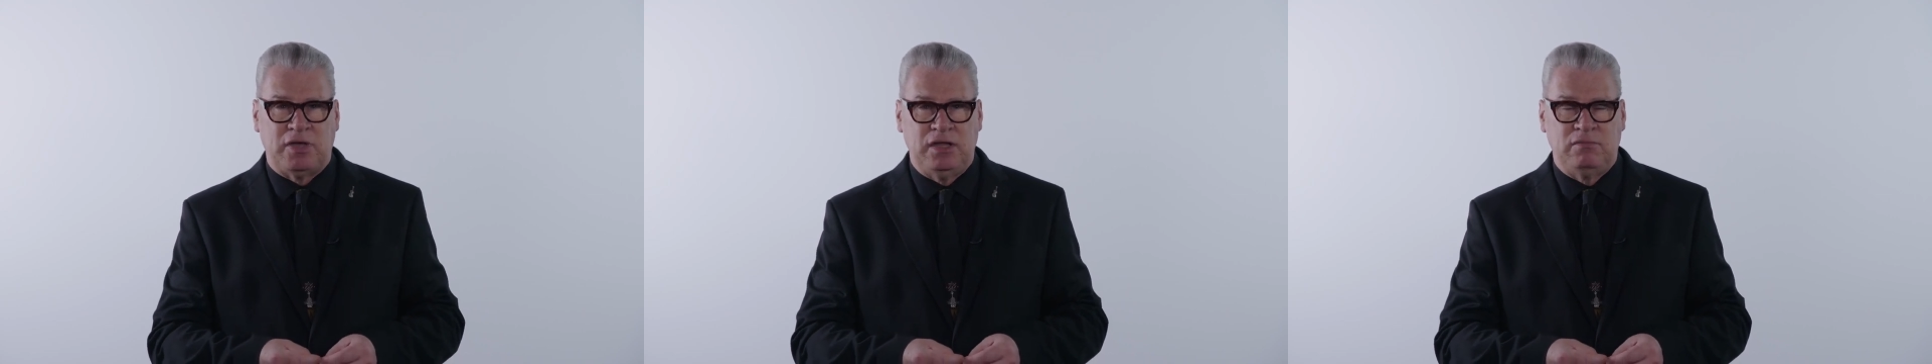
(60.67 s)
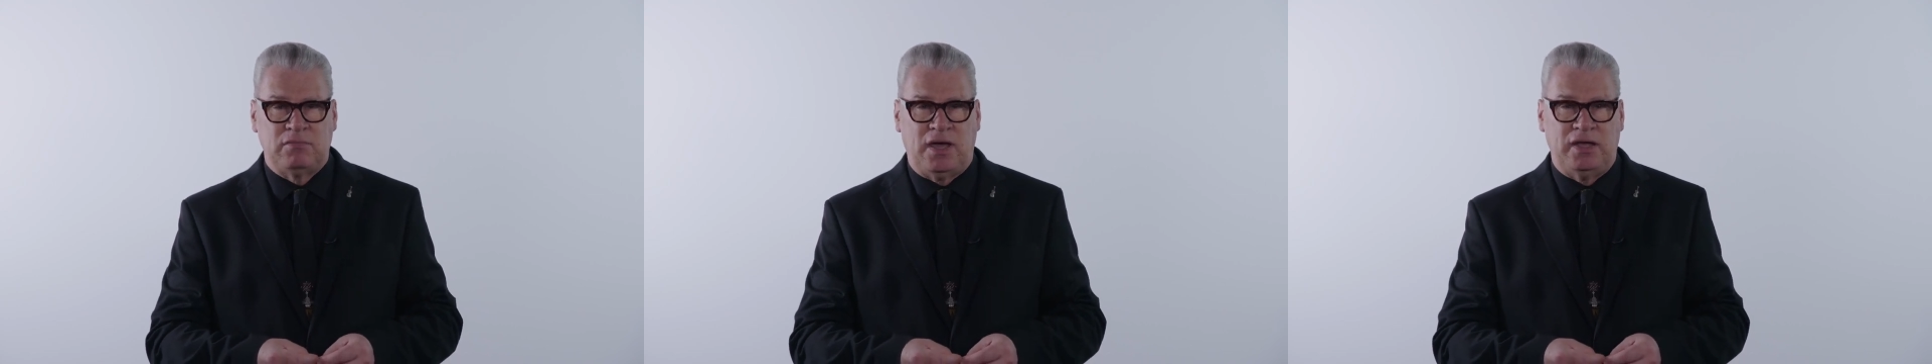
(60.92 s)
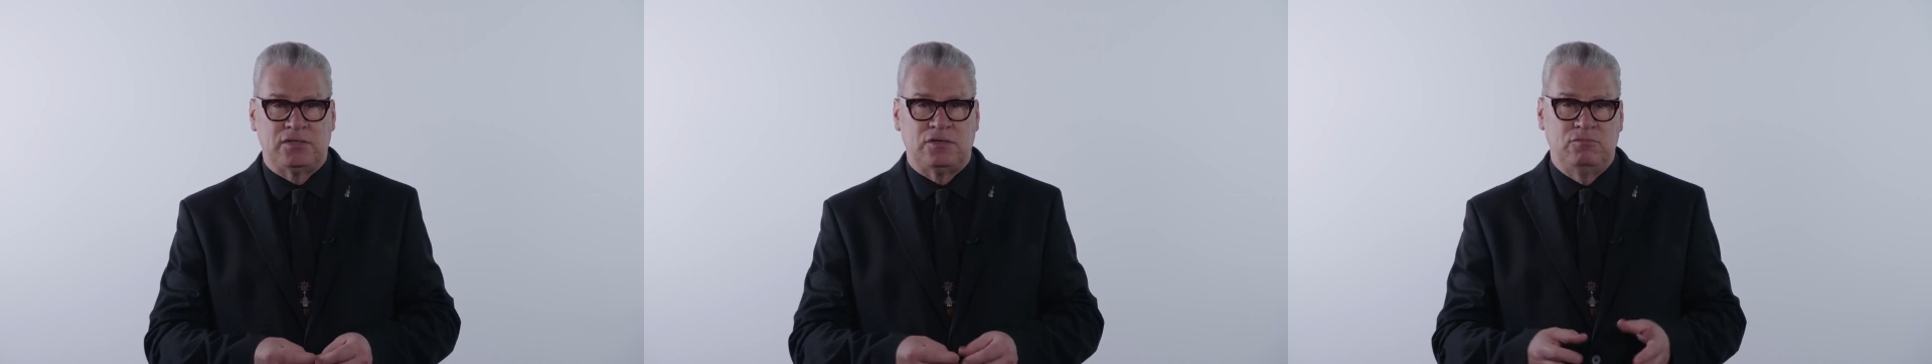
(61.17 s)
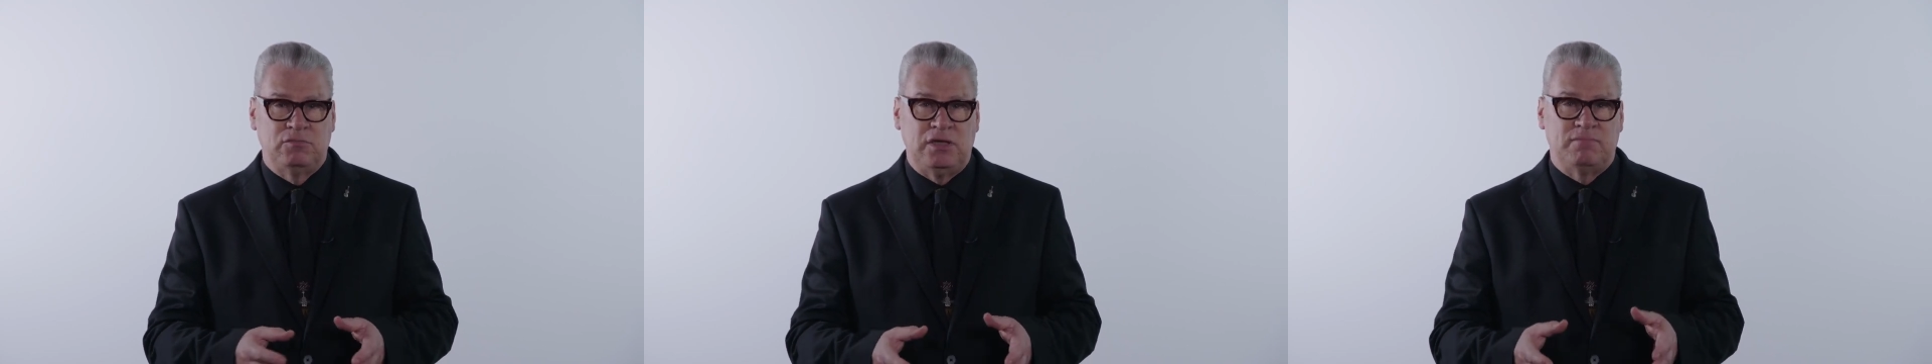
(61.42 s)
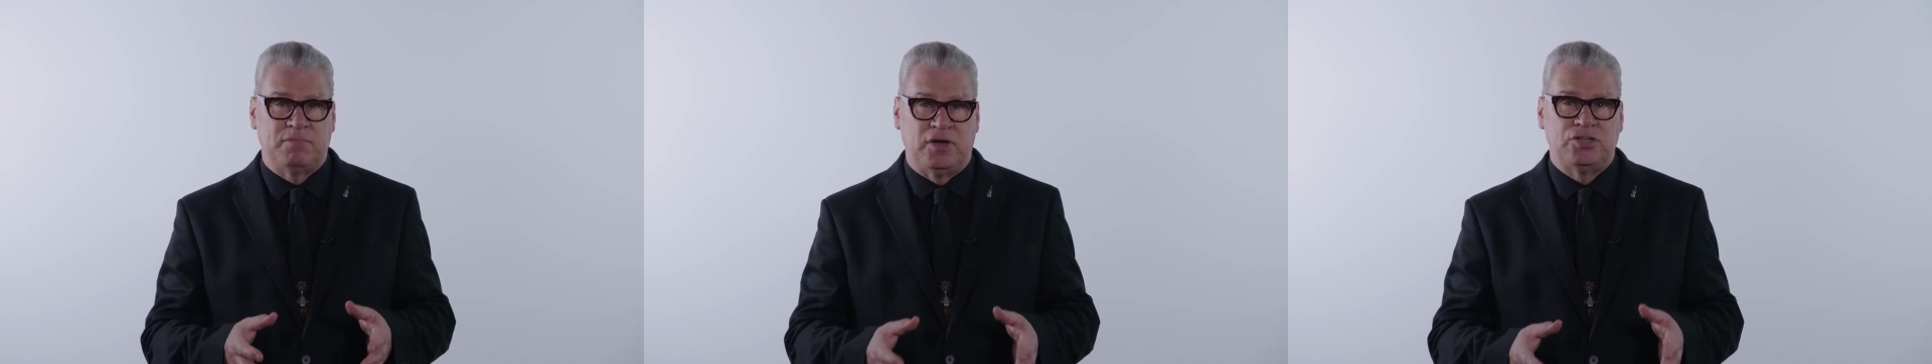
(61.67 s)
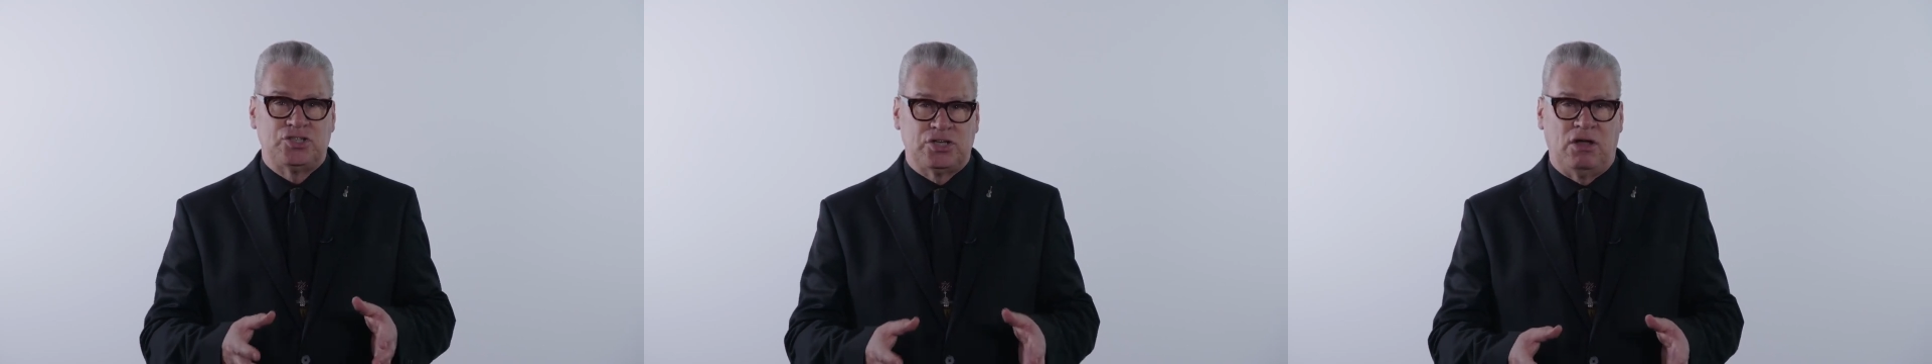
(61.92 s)
inmate who meet
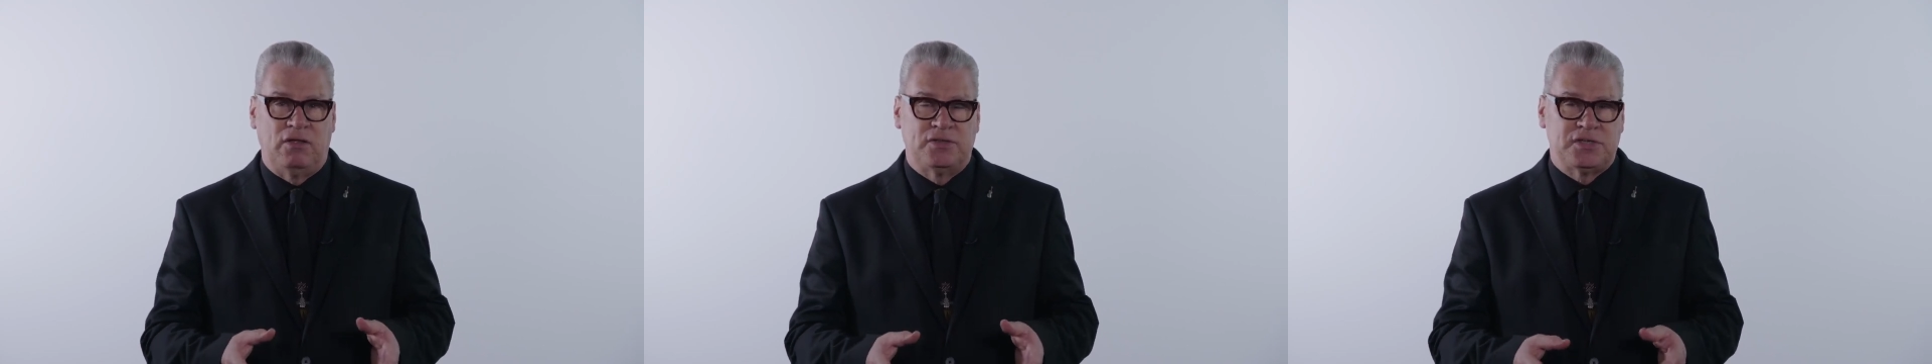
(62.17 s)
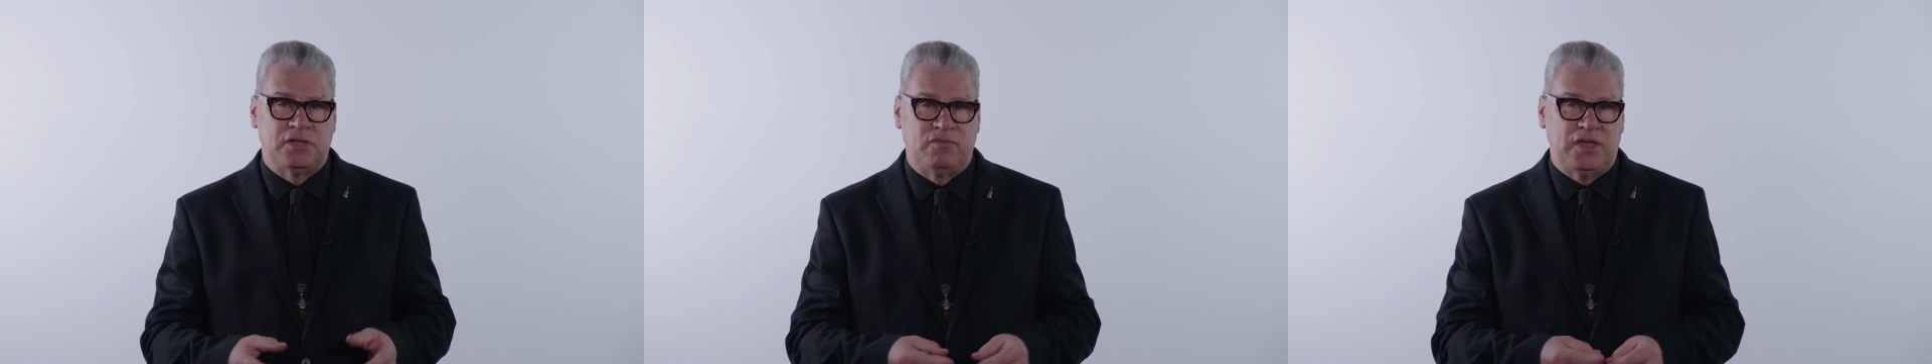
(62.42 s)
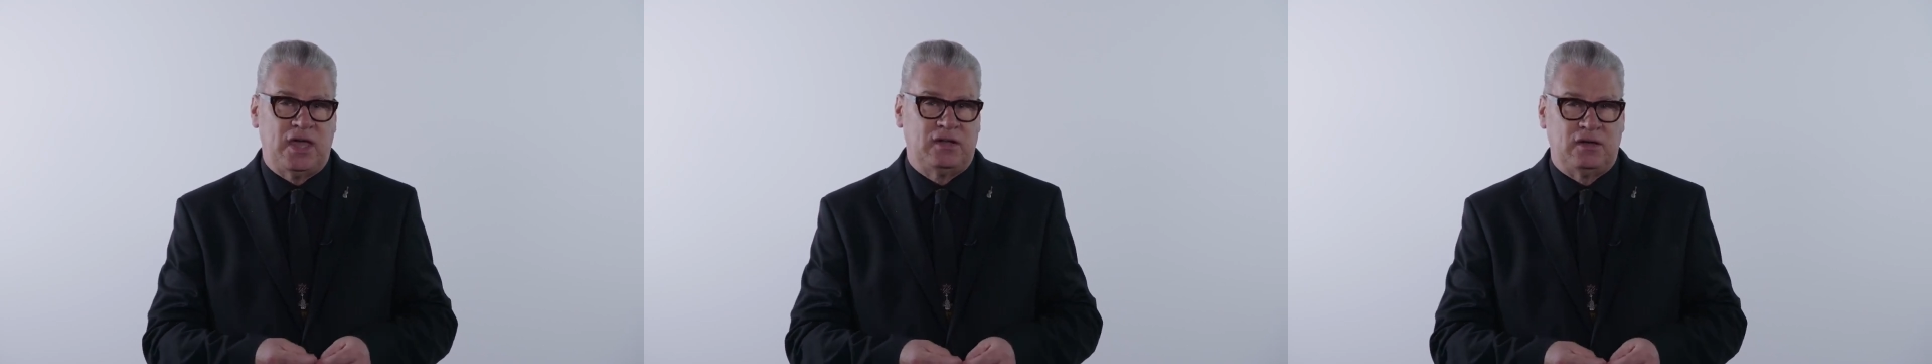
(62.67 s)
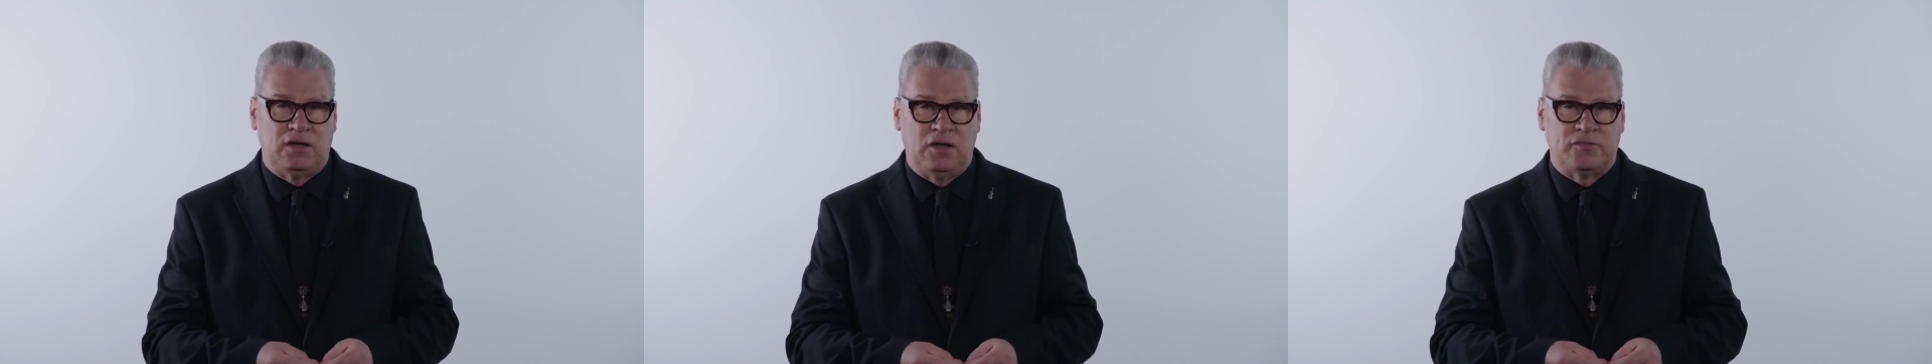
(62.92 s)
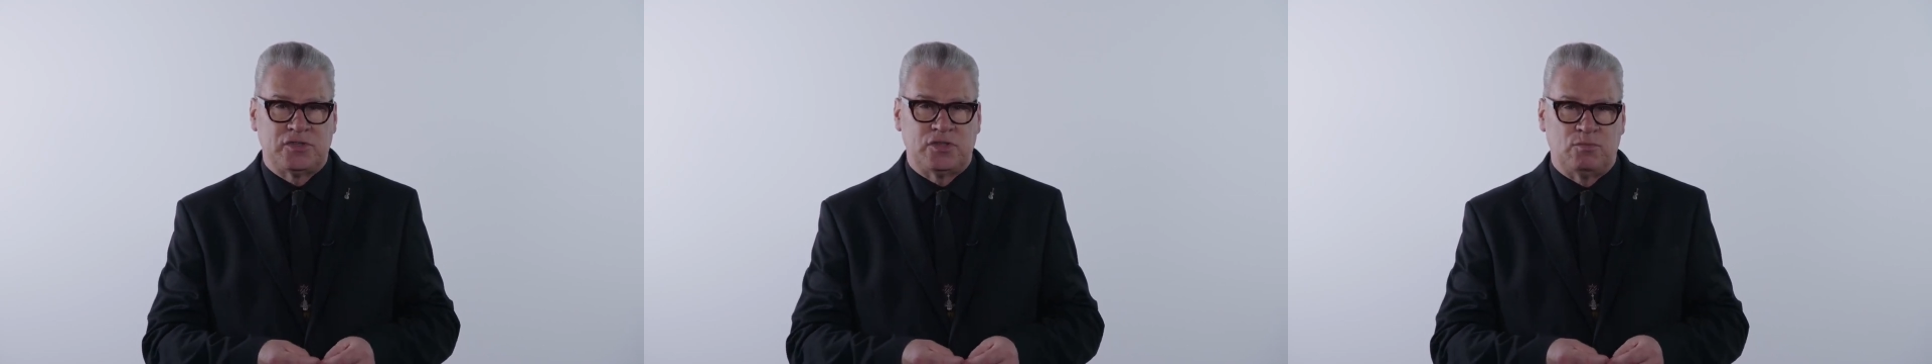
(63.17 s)
by chance in Vienna after the